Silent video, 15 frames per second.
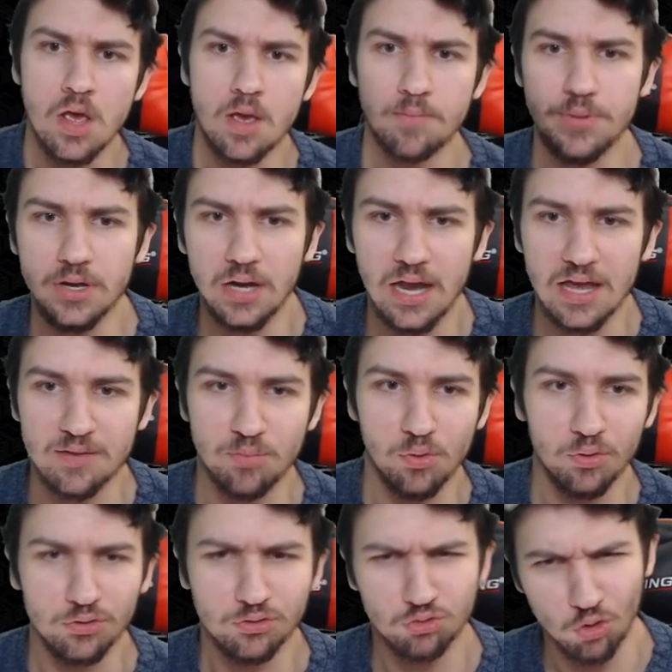Big like
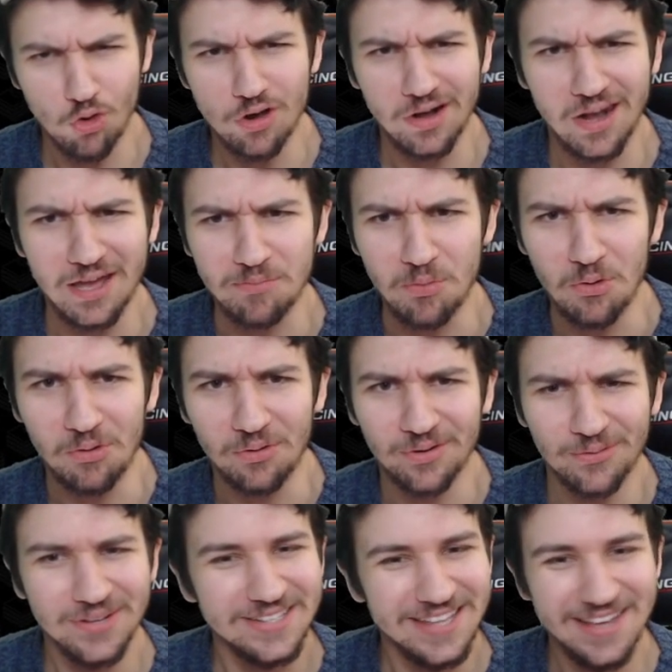bull. Strong like bull.
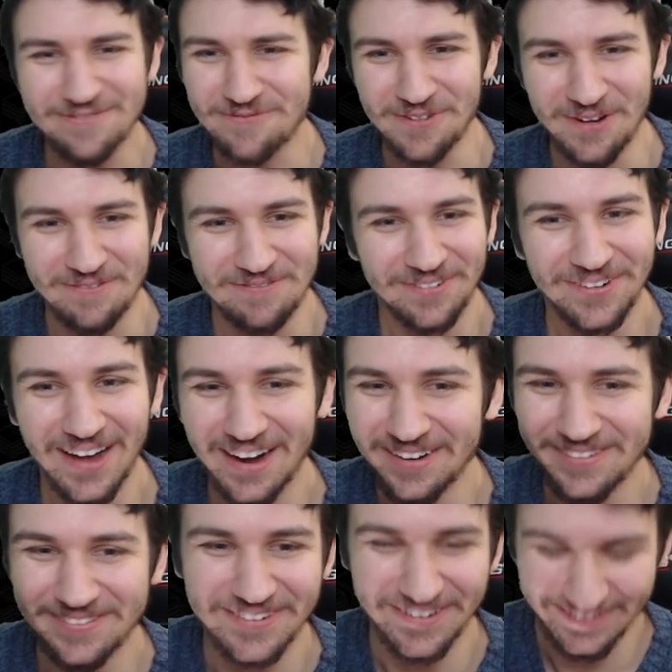What's that from? I
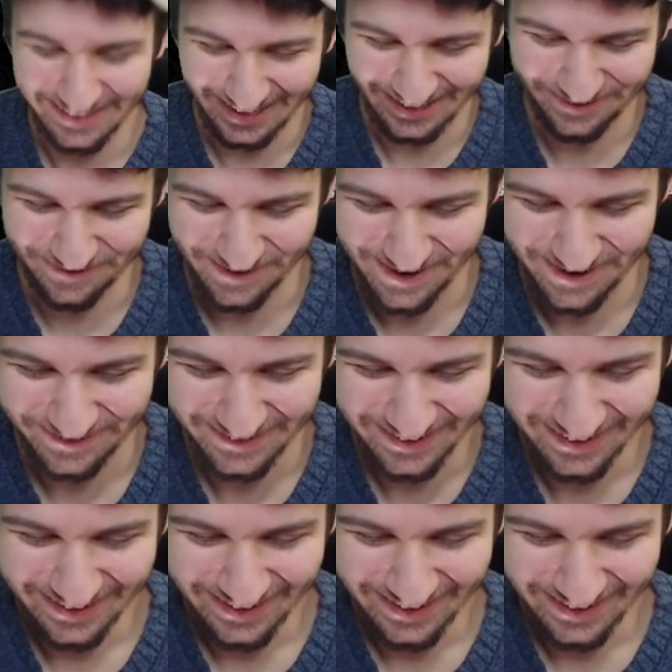don't even know what that's from.